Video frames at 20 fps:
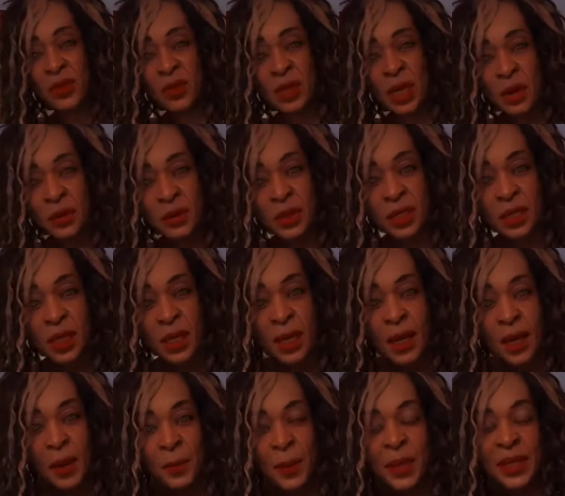sort out.
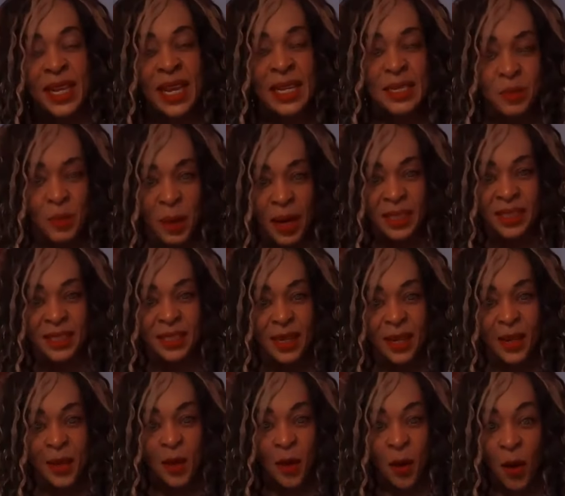But guess what?
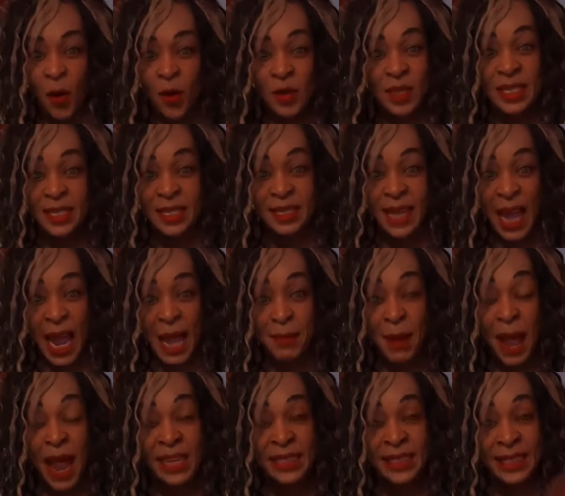All this time,
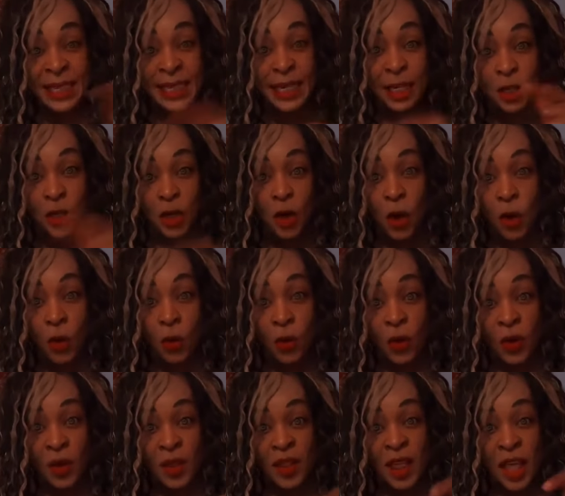I didn't
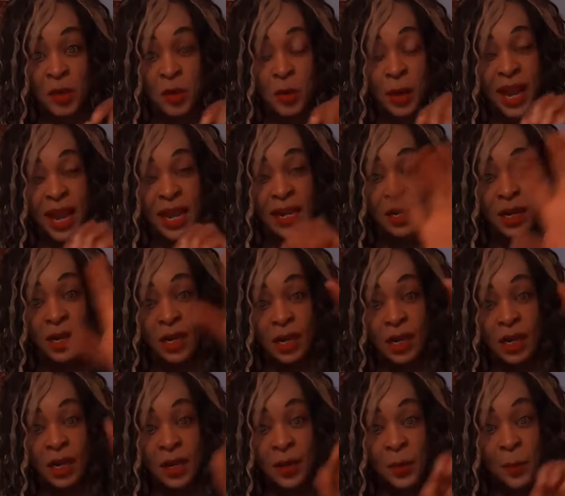know that you can
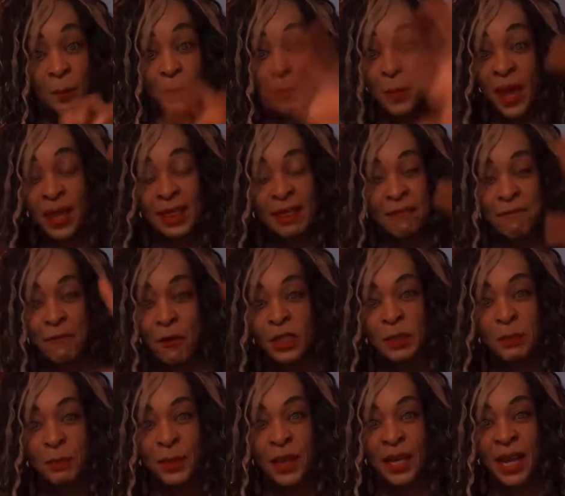make the
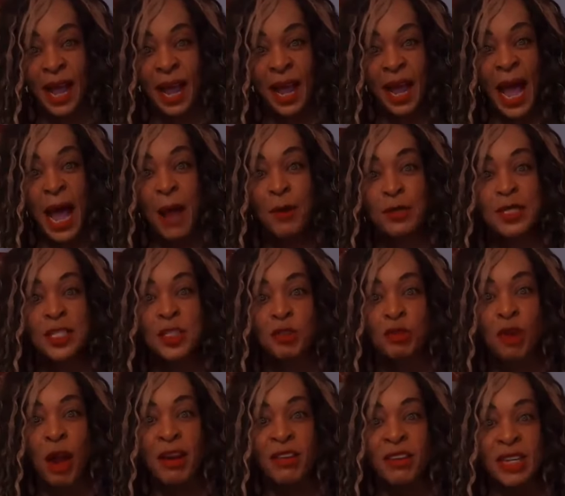font bigger. I was
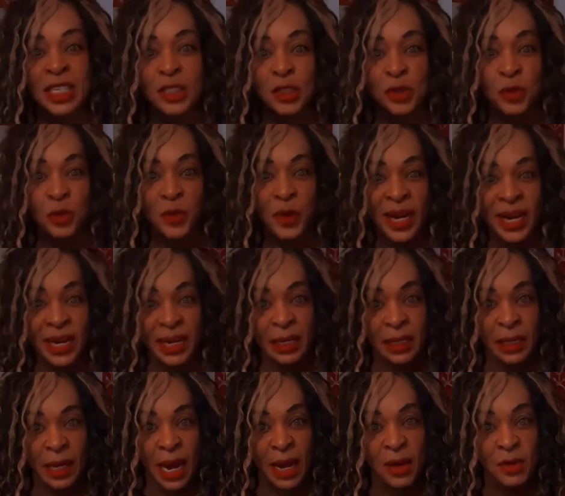struggling to read
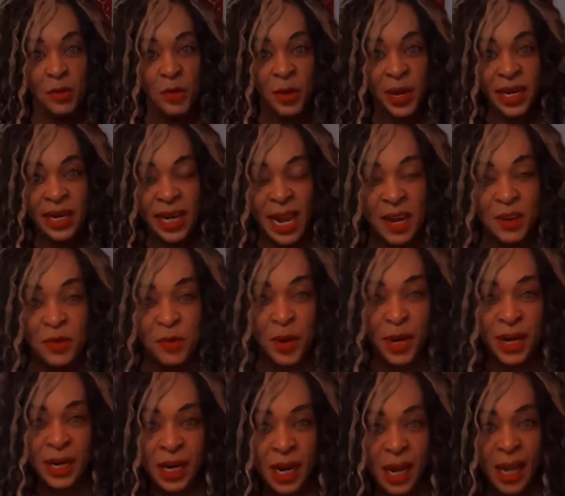and read and
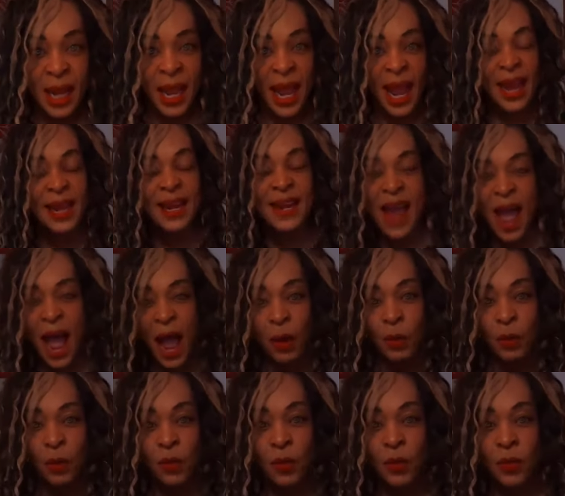read. And
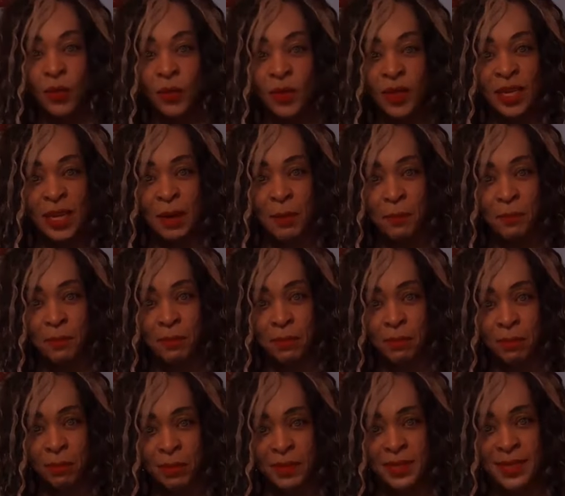now that I'm
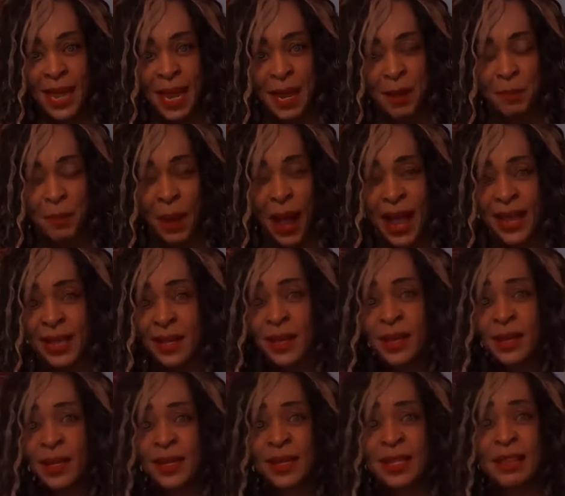saying bye,
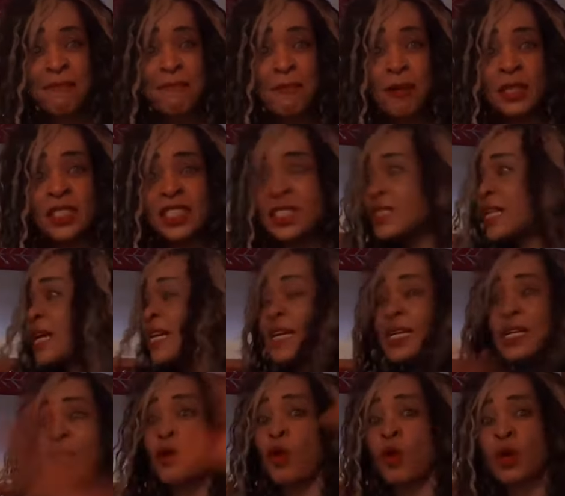the font
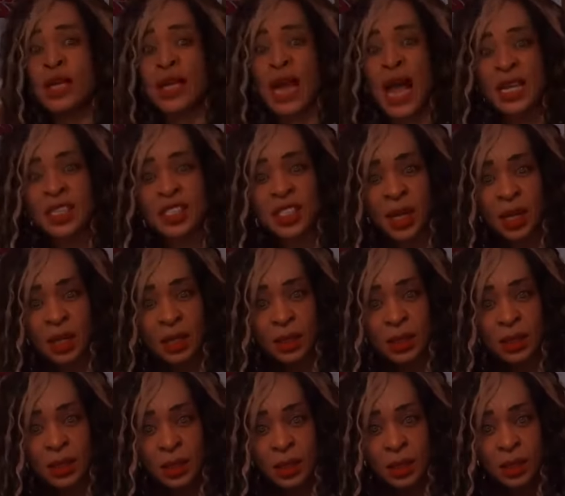suddenly got larger.
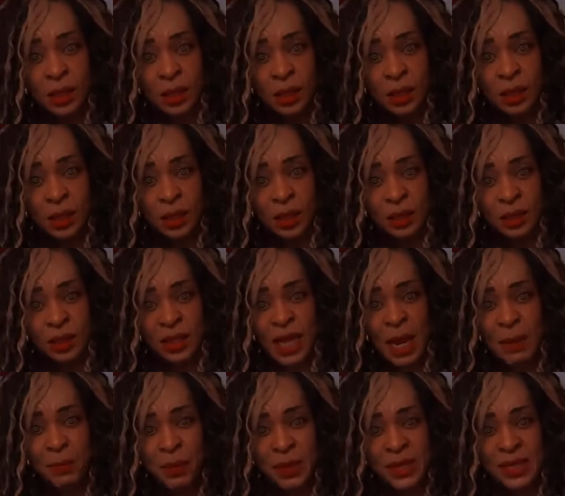Did
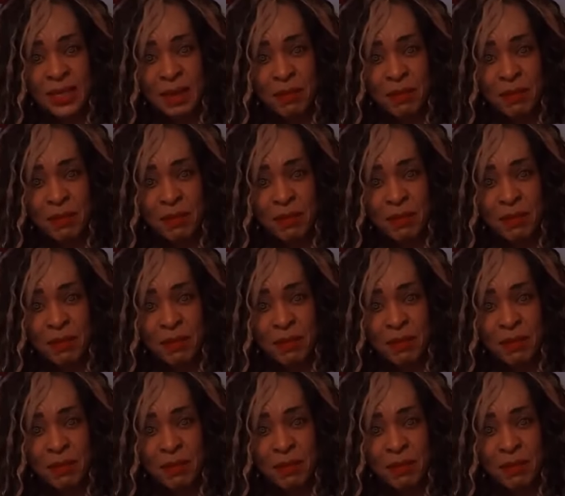I press